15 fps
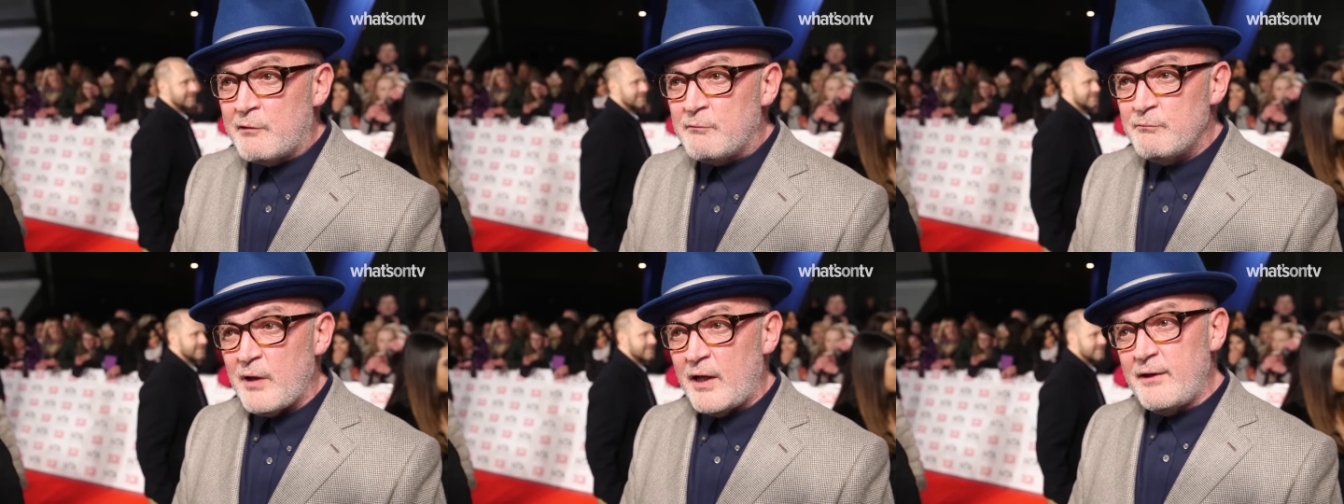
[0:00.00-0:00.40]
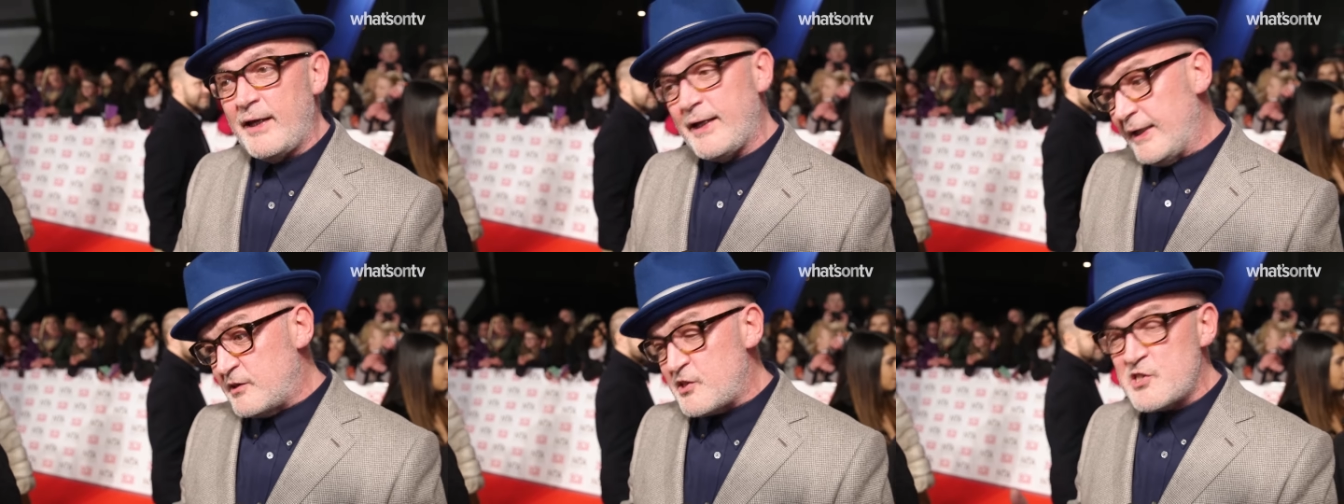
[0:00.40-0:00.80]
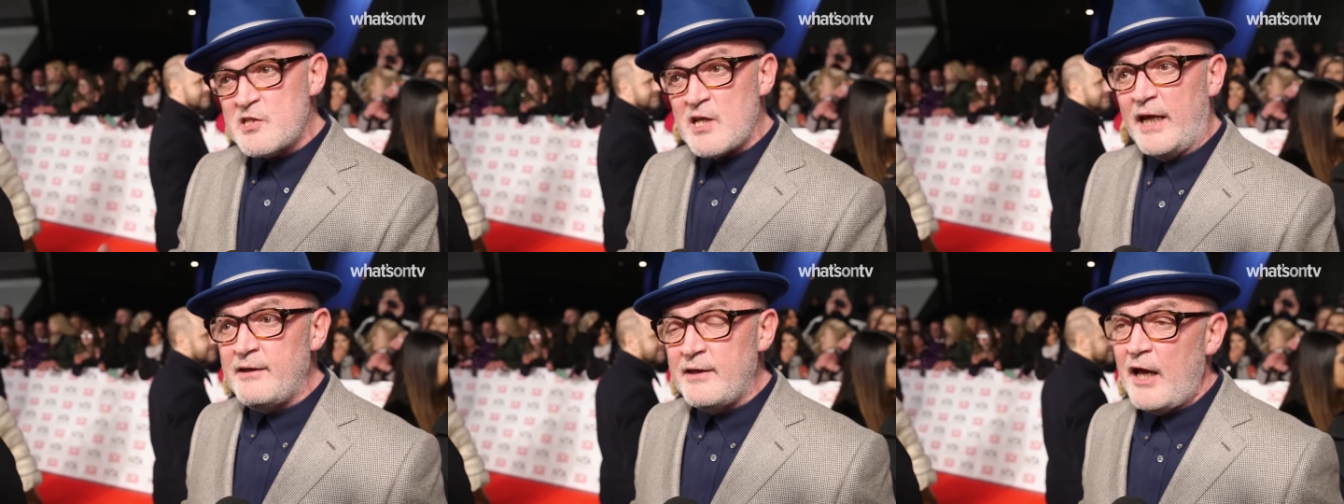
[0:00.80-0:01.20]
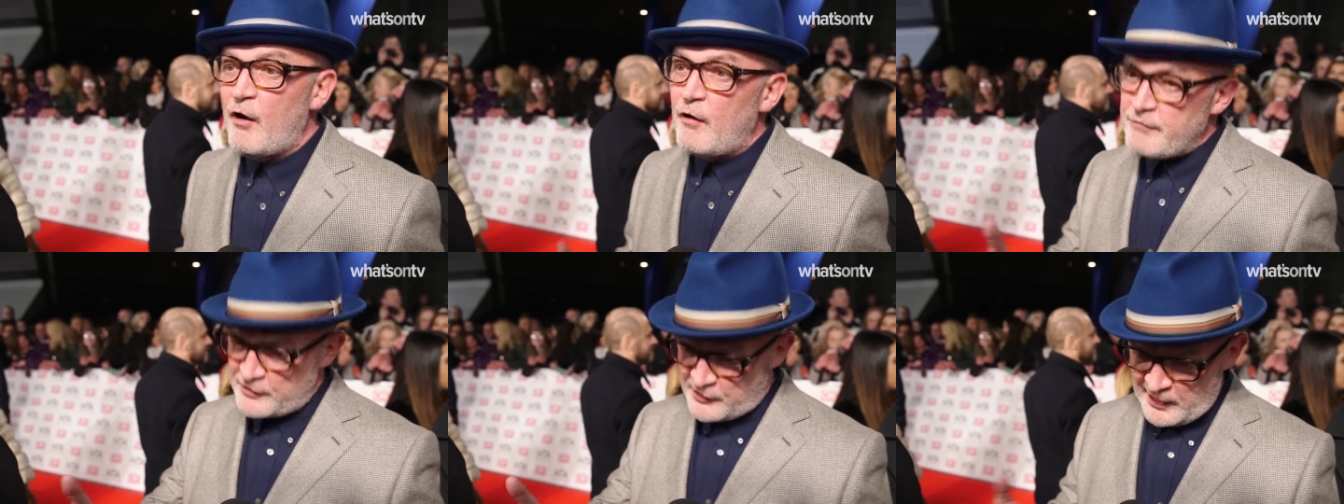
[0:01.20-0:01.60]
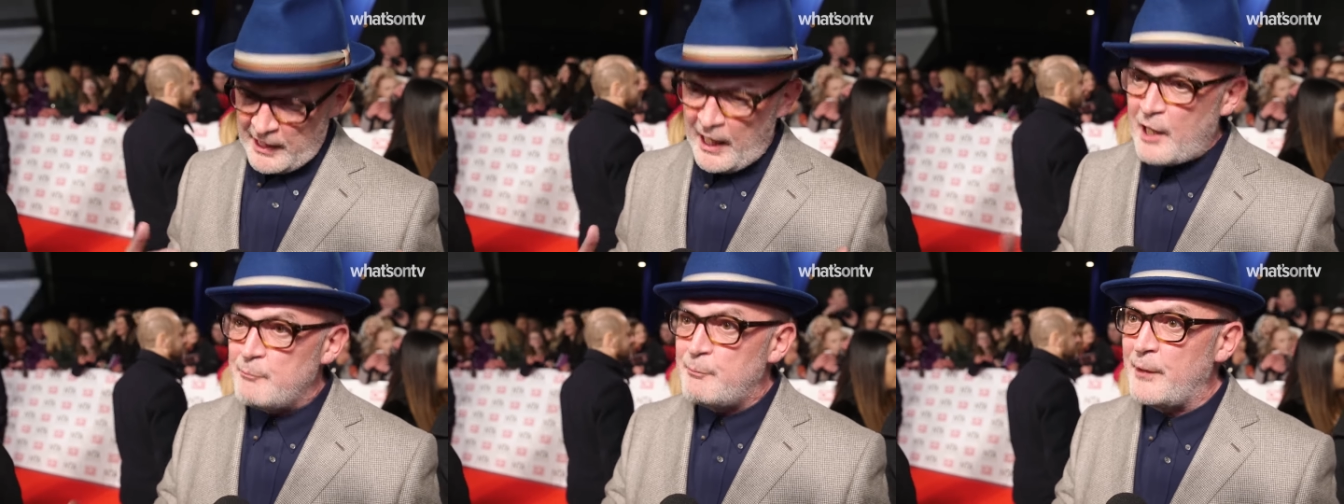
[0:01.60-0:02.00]
I think it's in there.
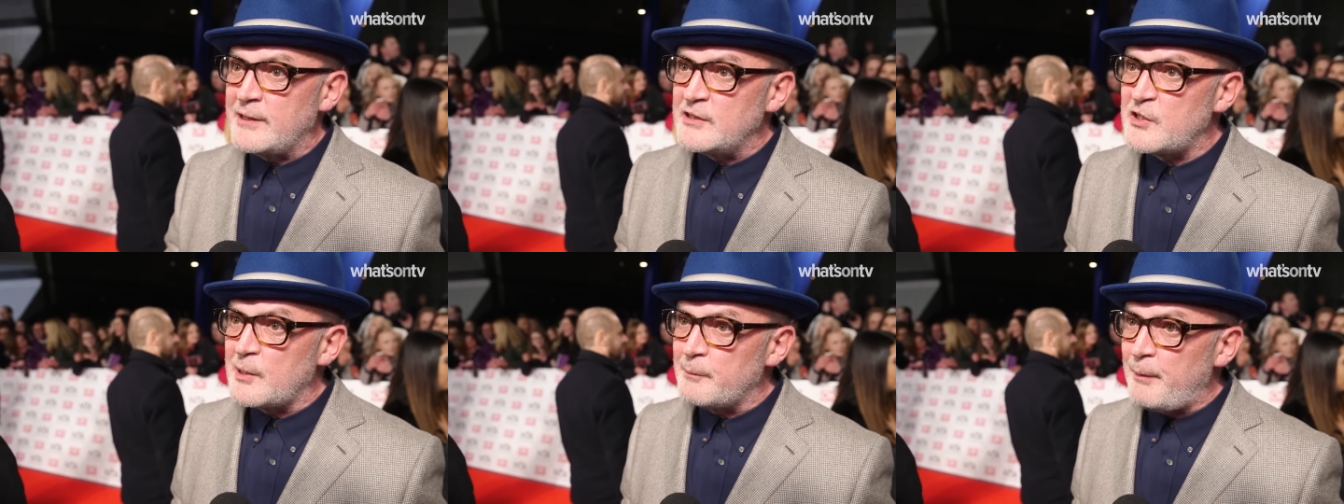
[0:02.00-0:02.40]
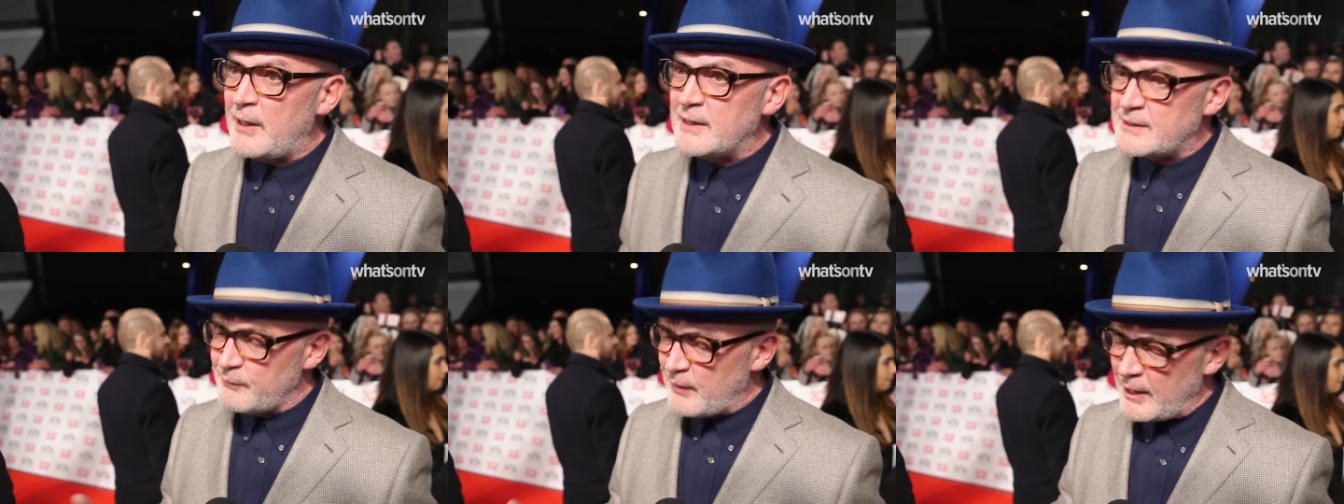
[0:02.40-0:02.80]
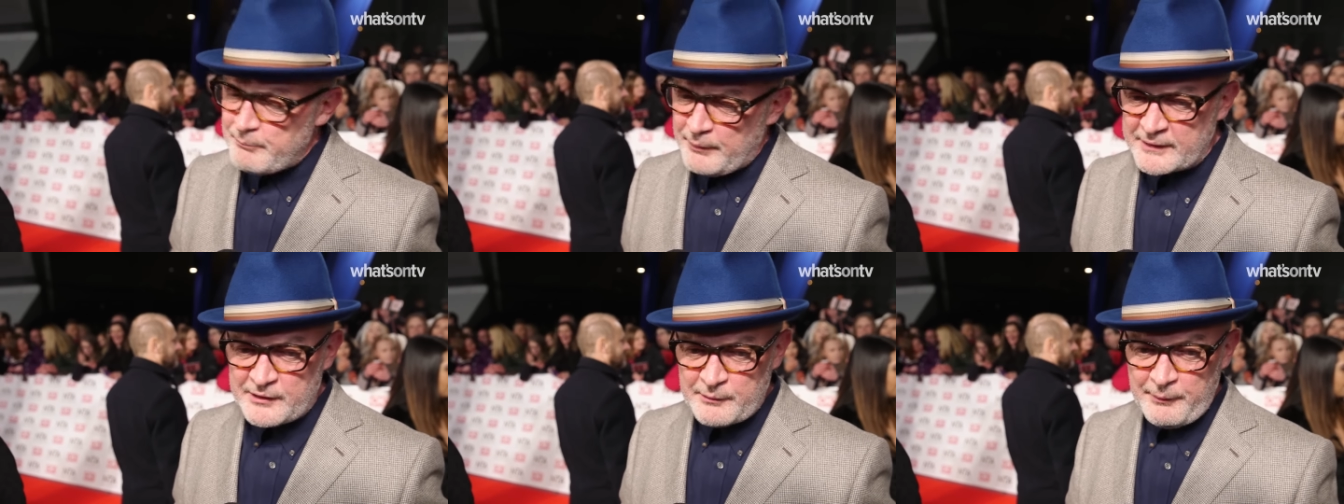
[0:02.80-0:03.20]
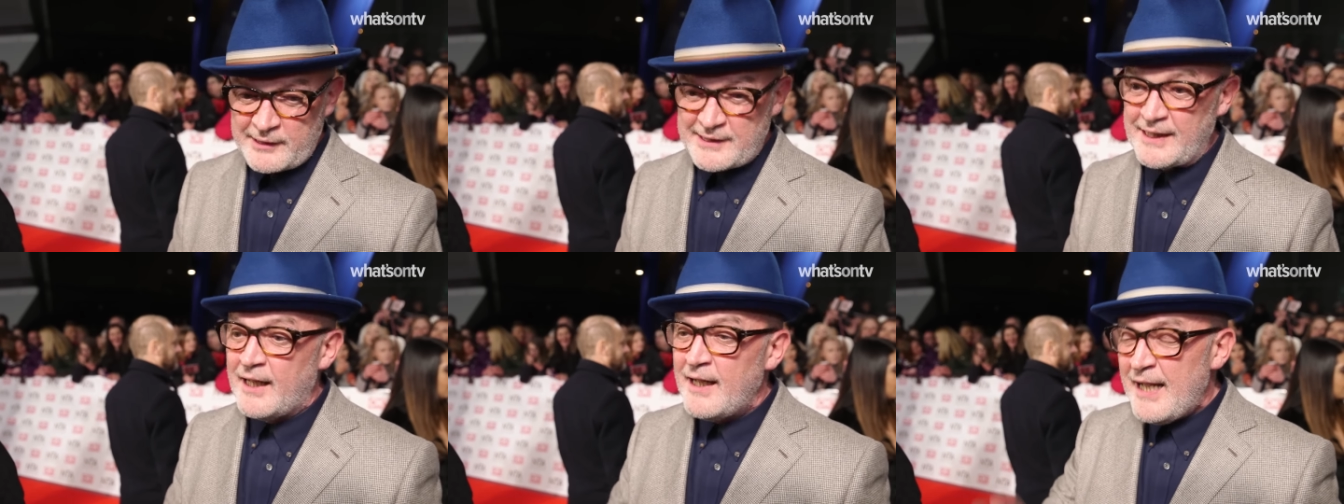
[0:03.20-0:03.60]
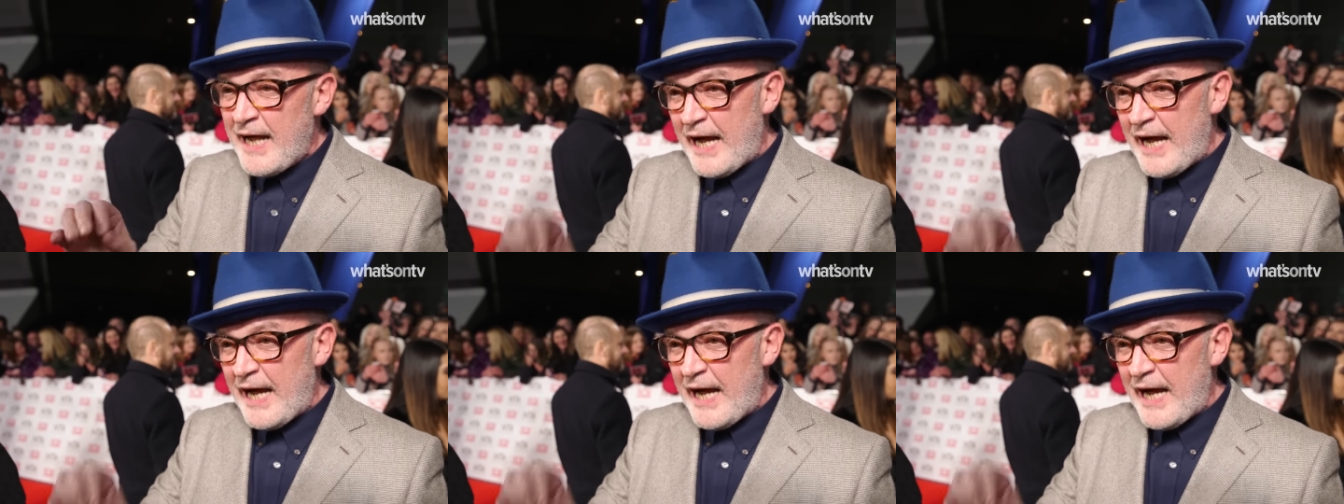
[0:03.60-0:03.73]
Obviously, I bring to the party what I bring to the party,